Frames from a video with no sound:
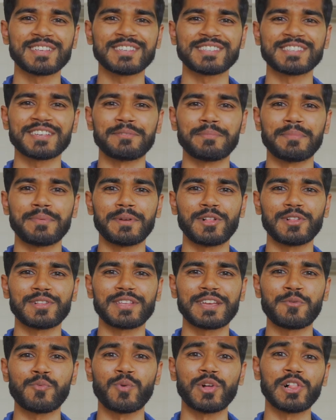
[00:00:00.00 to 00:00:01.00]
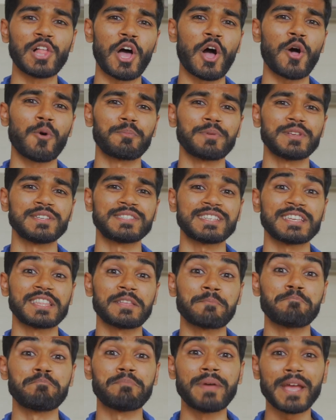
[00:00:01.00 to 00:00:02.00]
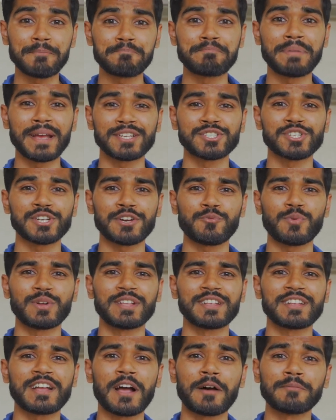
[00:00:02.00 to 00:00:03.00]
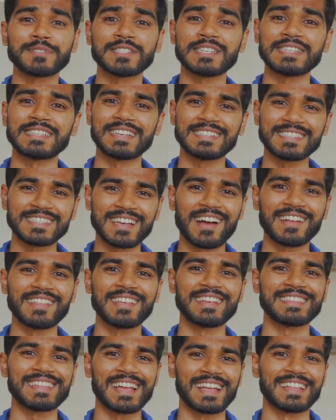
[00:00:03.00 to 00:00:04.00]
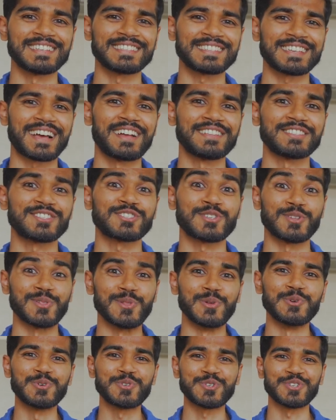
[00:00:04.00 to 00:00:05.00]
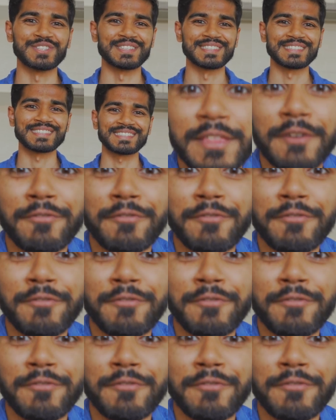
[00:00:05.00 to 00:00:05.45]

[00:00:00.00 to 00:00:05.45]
this ability will help you see the big picture when it comes to designing data science solutions.